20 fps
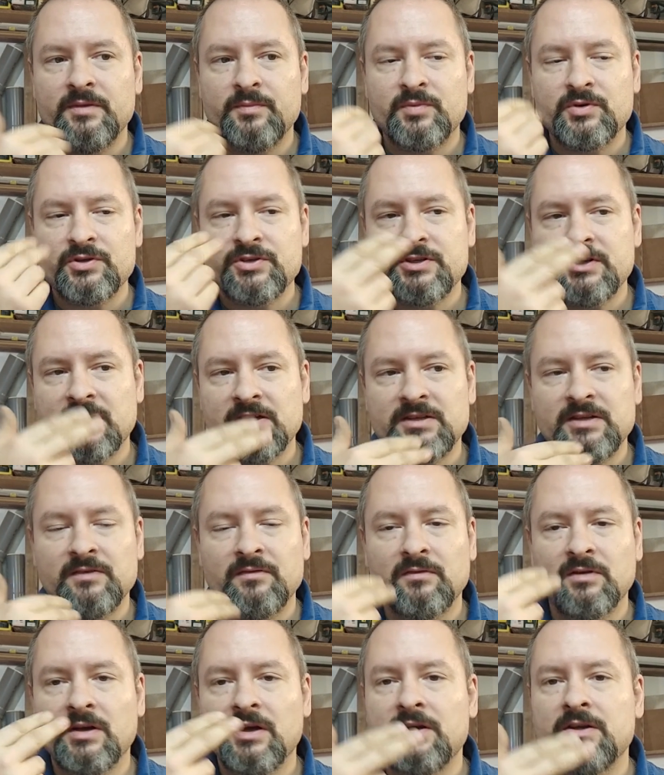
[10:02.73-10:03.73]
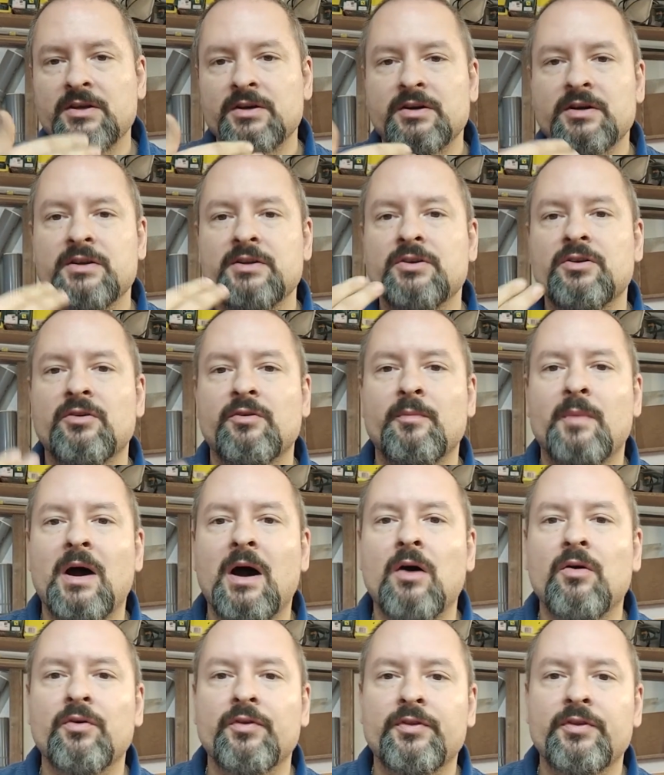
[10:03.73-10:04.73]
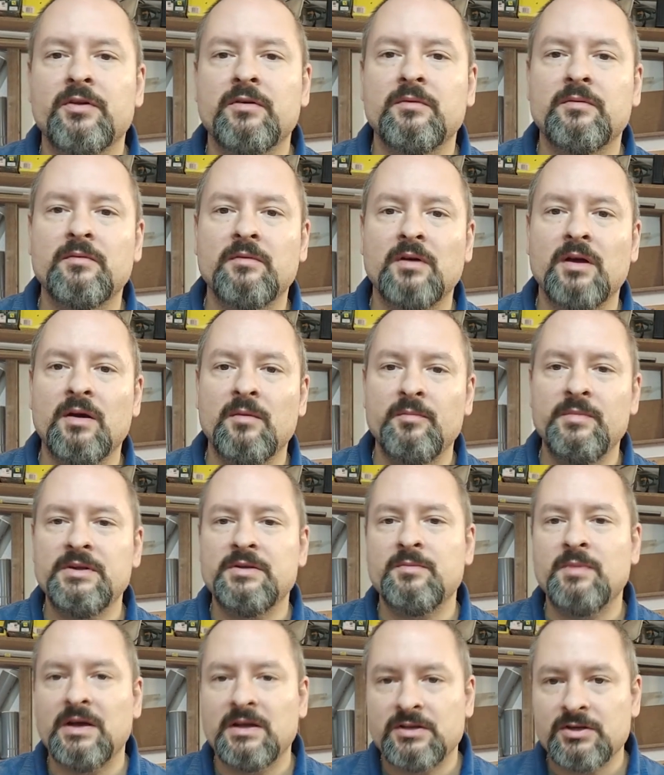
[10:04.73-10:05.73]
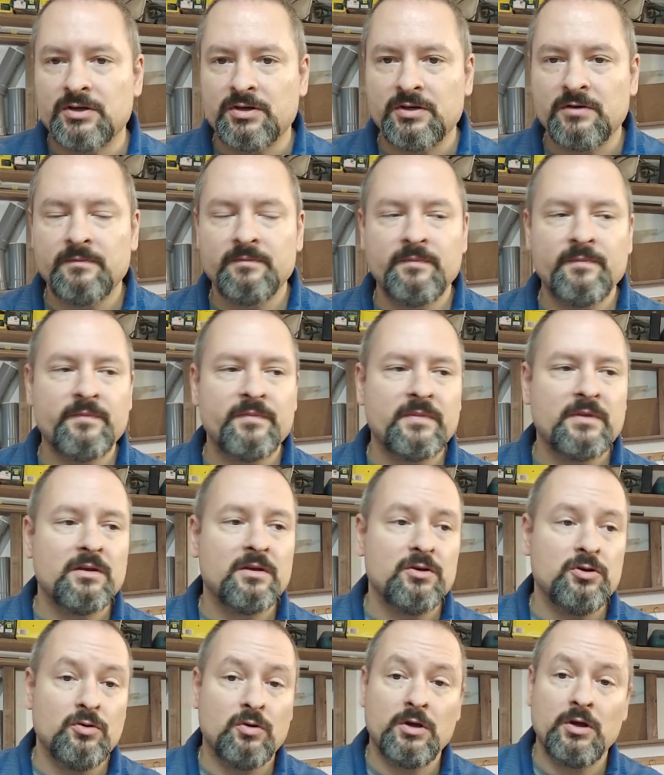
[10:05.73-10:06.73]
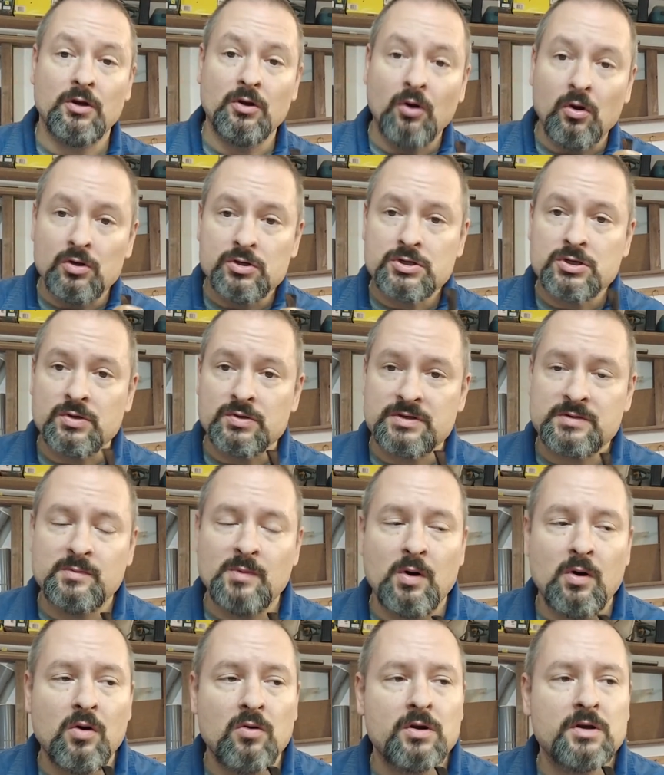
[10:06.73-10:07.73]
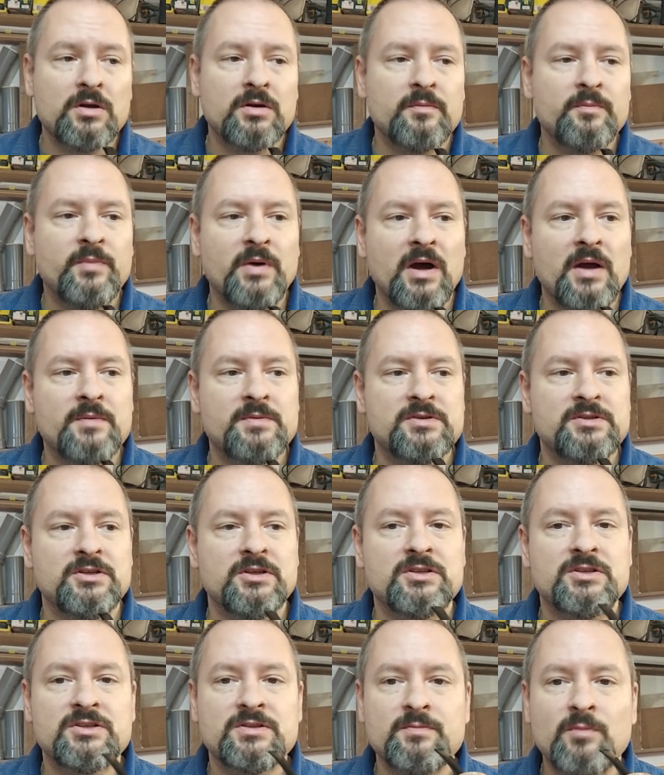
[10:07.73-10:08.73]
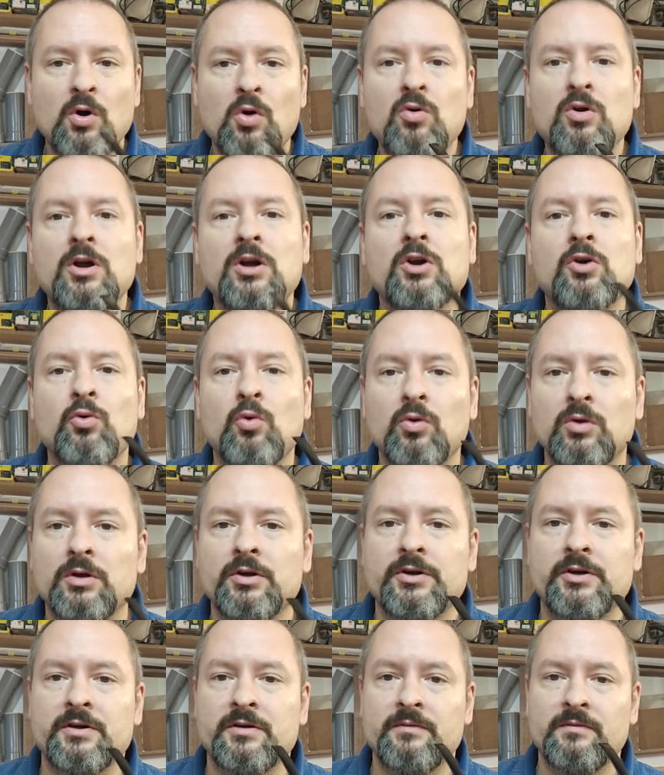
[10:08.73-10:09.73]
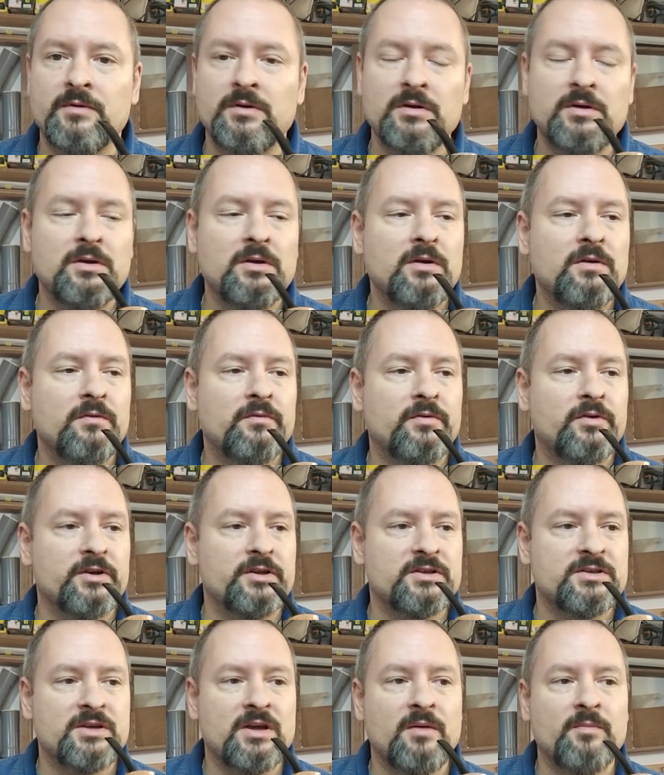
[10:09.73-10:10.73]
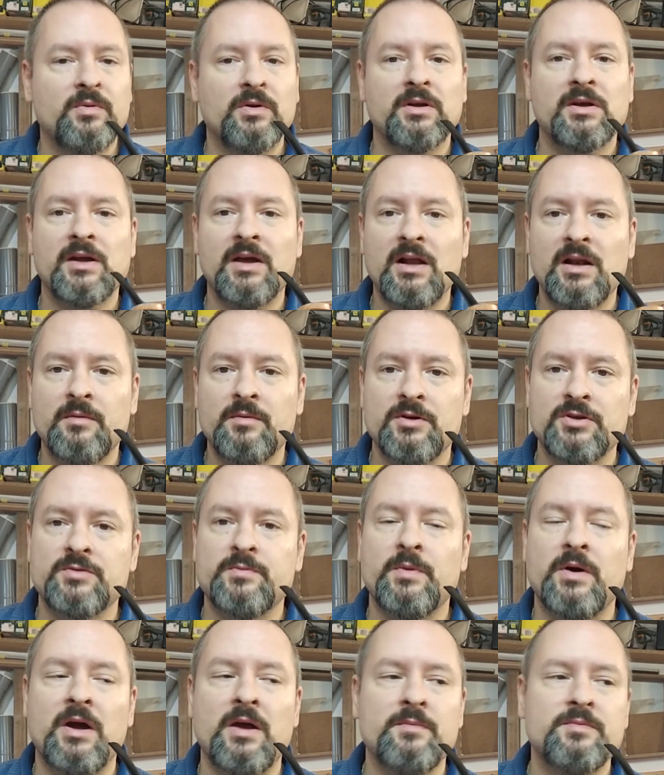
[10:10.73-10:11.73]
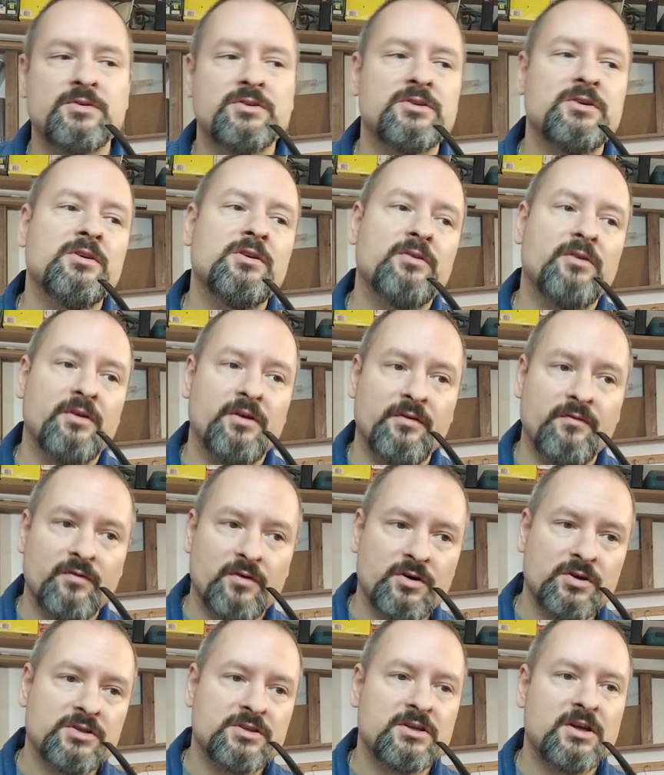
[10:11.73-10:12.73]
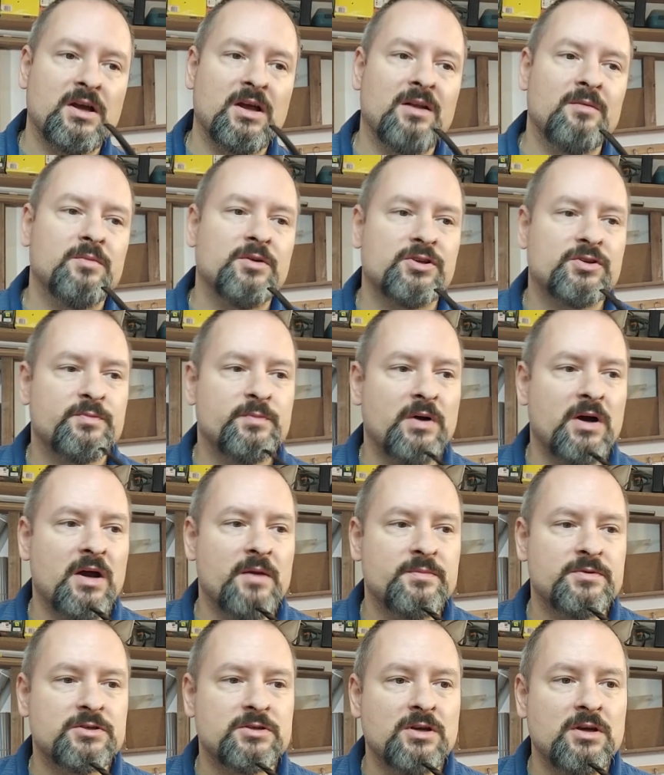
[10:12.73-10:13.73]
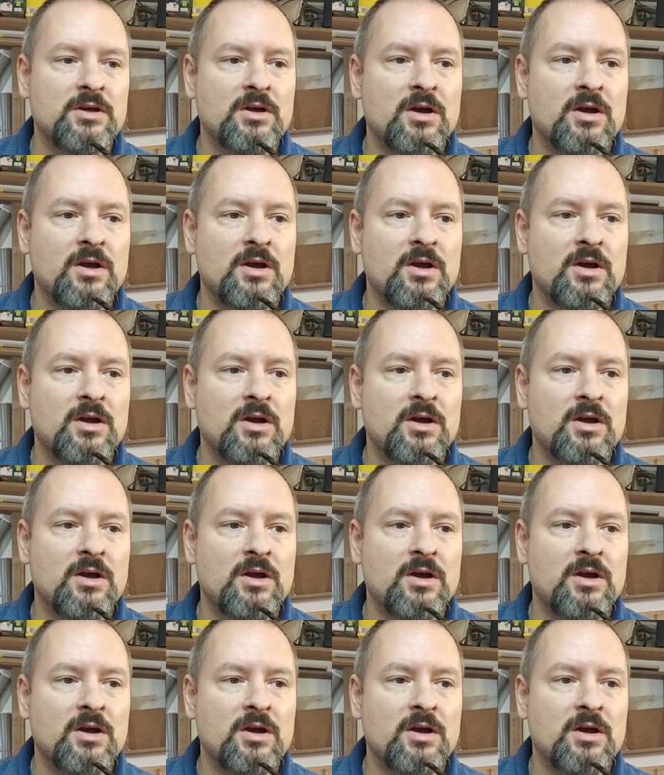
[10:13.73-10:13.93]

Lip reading: the protective layer in your mouth a bit better. You can also smoke pipes that smoke cooler, for example calabash pipes, reverse calabash pipes,